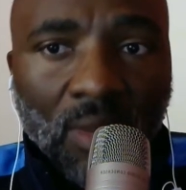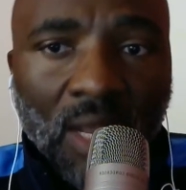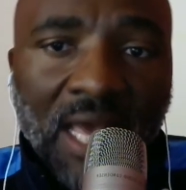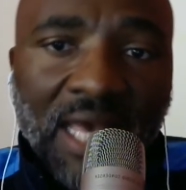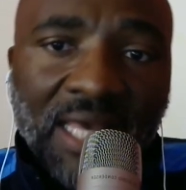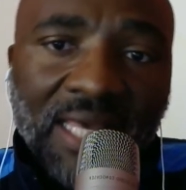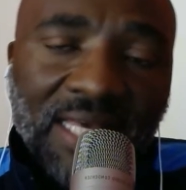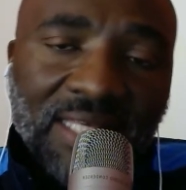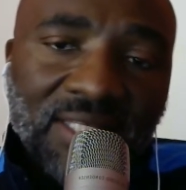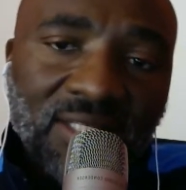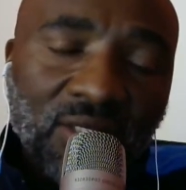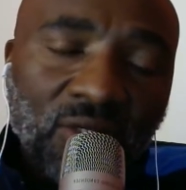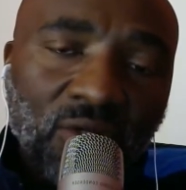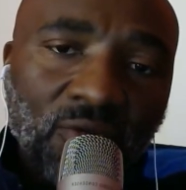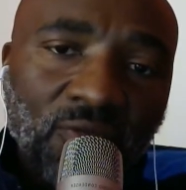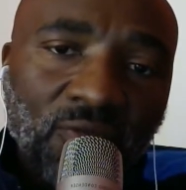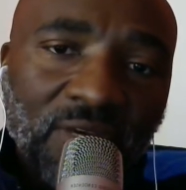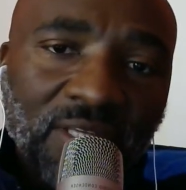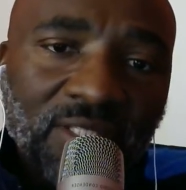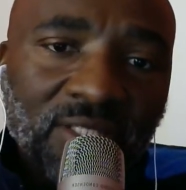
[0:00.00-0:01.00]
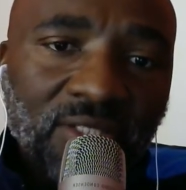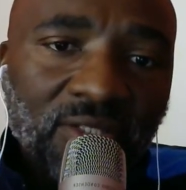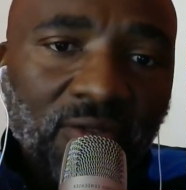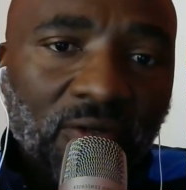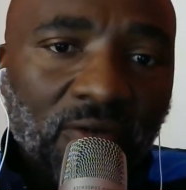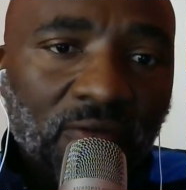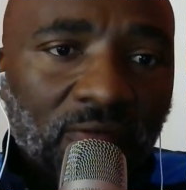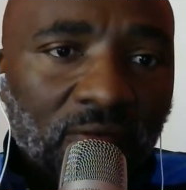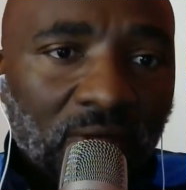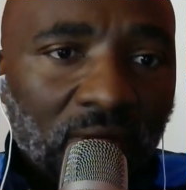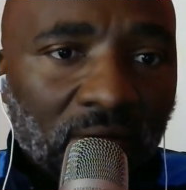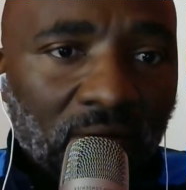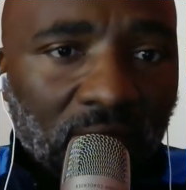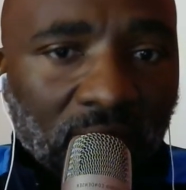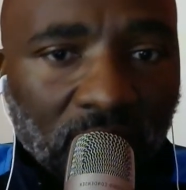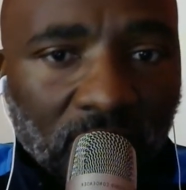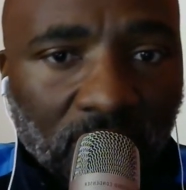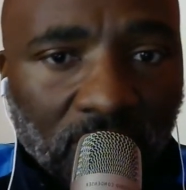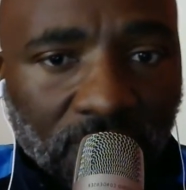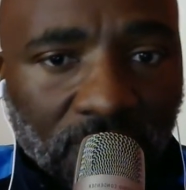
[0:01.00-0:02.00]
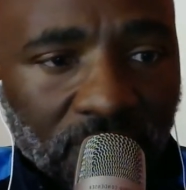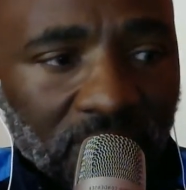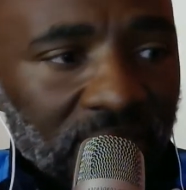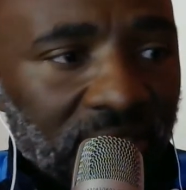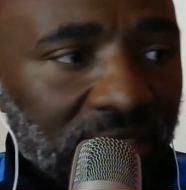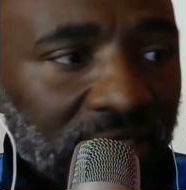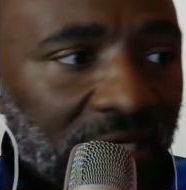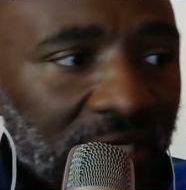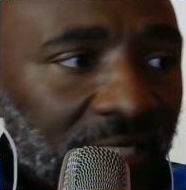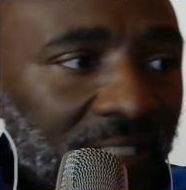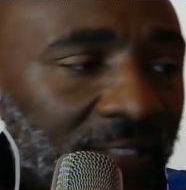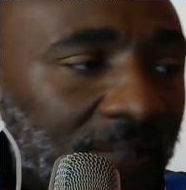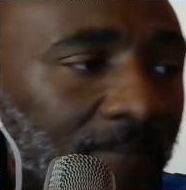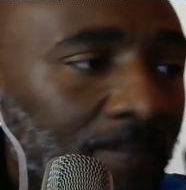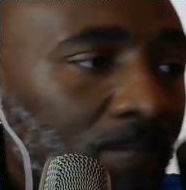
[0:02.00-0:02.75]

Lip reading: against the University of Free State.